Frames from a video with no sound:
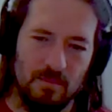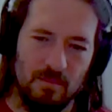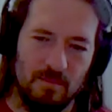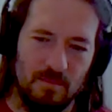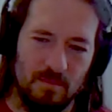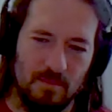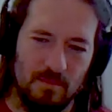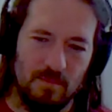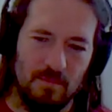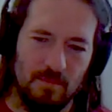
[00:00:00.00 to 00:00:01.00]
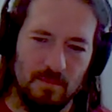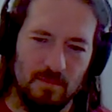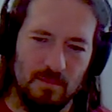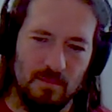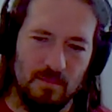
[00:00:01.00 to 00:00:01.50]

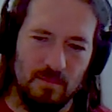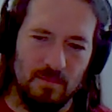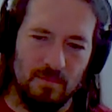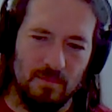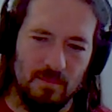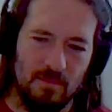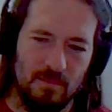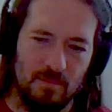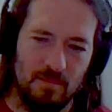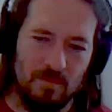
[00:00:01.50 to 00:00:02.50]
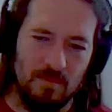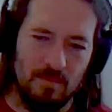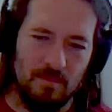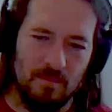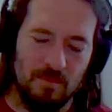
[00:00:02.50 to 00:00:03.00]

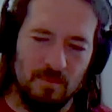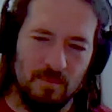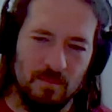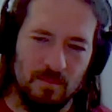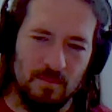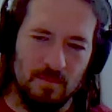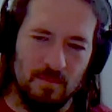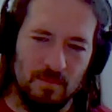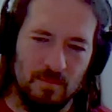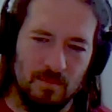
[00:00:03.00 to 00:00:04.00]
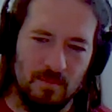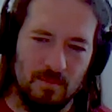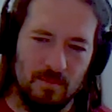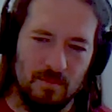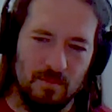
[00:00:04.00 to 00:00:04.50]

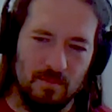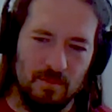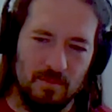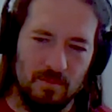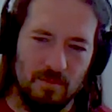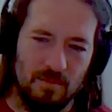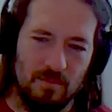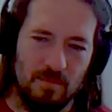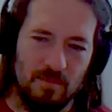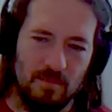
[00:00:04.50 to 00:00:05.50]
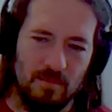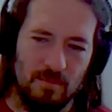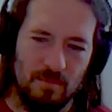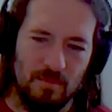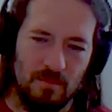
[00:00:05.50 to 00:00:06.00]

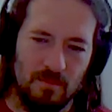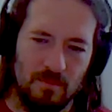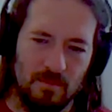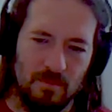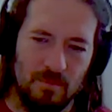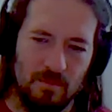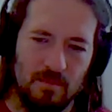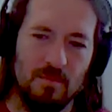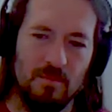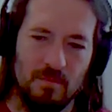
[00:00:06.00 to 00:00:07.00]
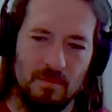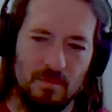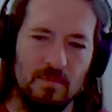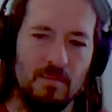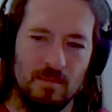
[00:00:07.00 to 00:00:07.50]

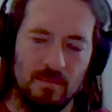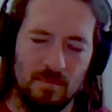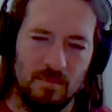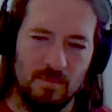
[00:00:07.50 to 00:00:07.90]
The person shown says nothing.